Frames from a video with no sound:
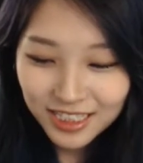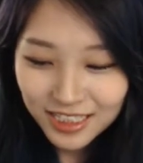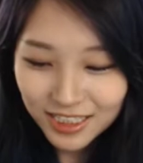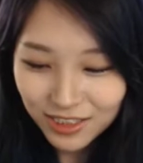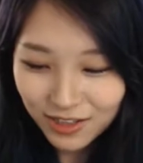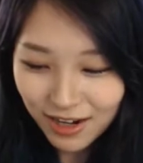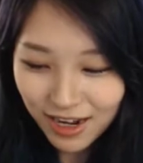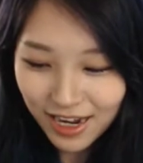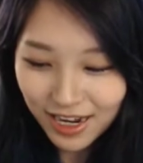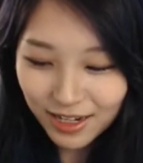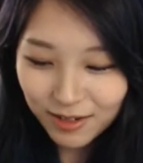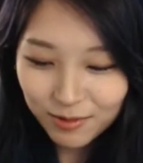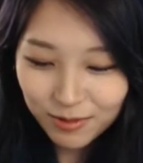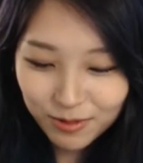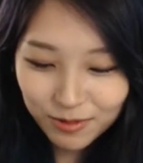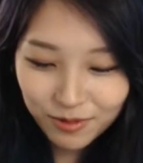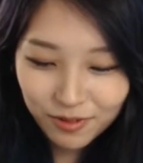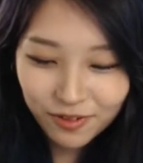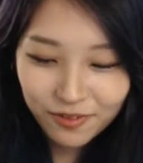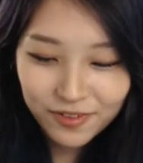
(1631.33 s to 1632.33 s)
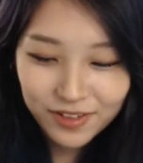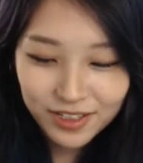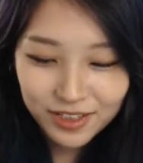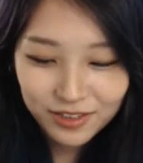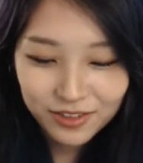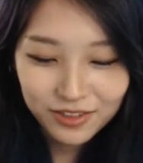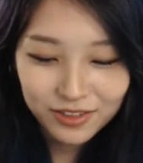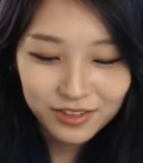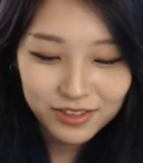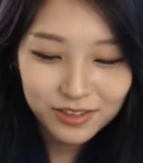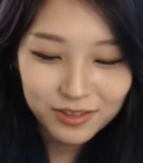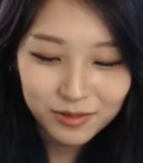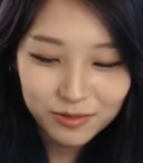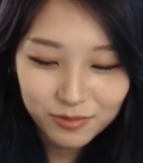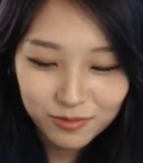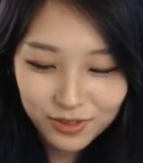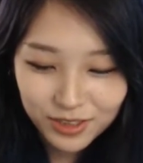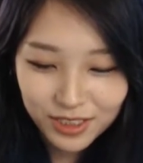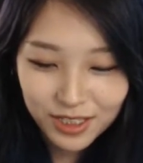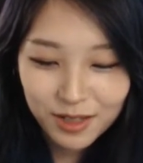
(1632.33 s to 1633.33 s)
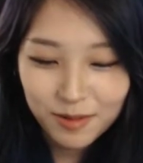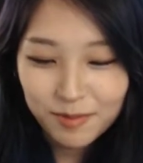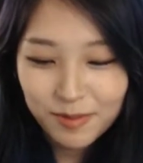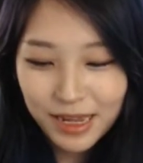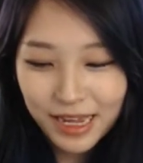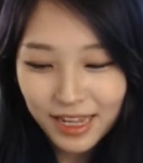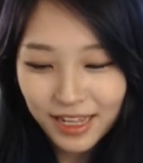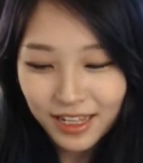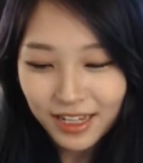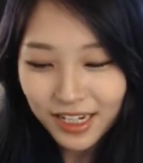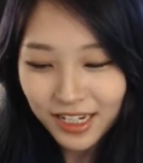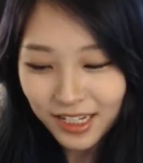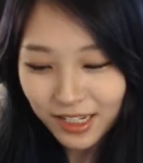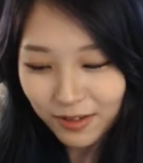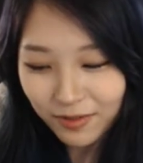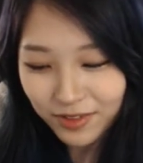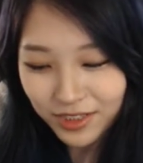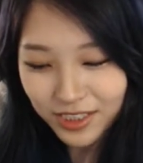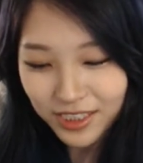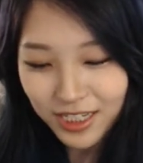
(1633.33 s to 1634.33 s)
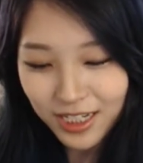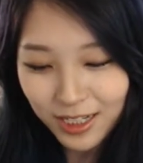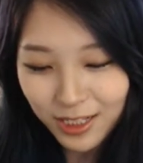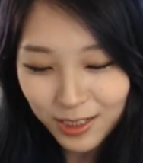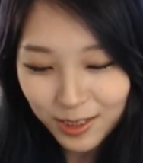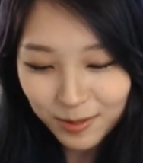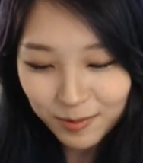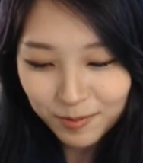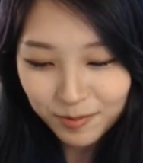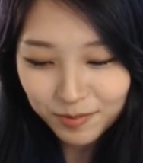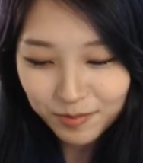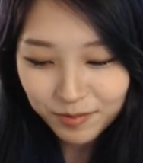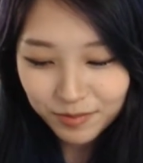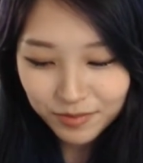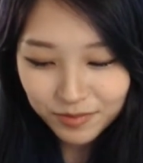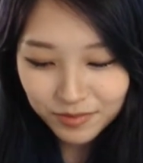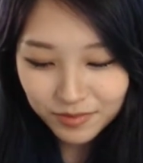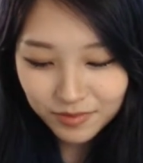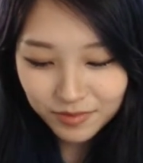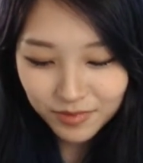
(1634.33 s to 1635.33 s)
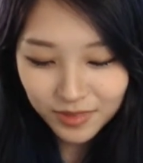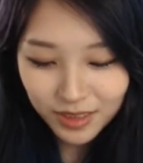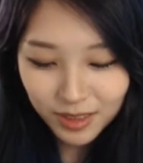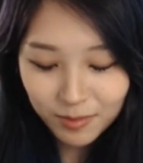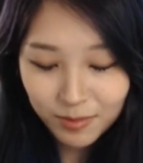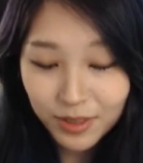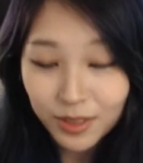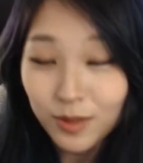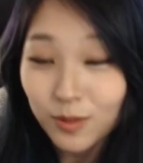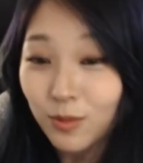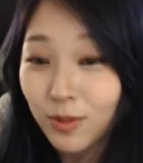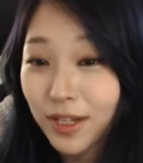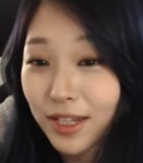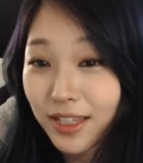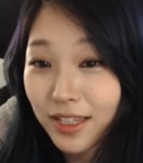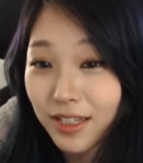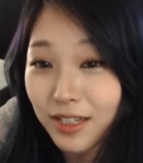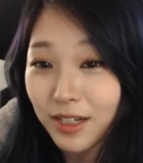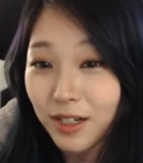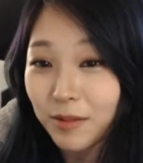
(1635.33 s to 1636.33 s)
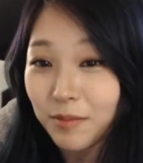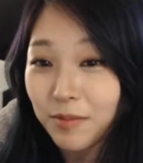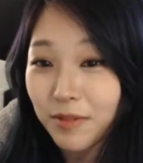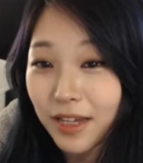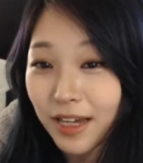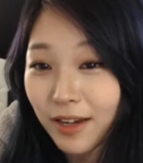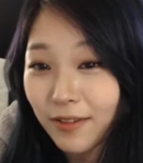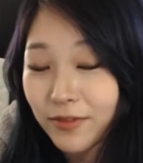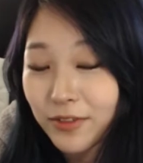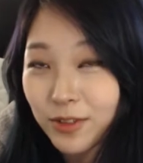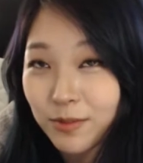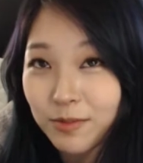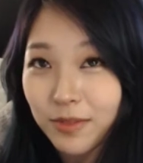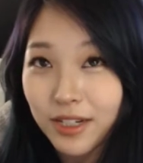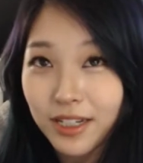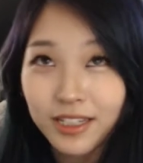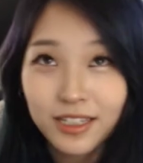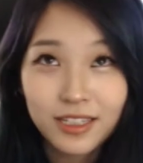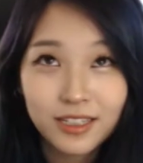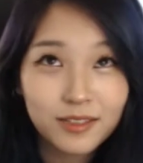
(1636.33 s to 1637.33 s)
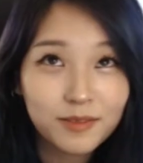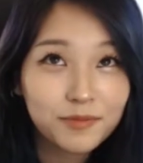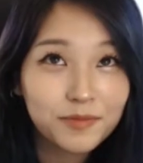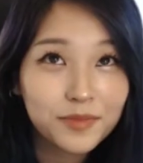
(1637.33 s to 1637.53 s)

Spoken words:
so I won't feel really bad every time I'm like waking up after my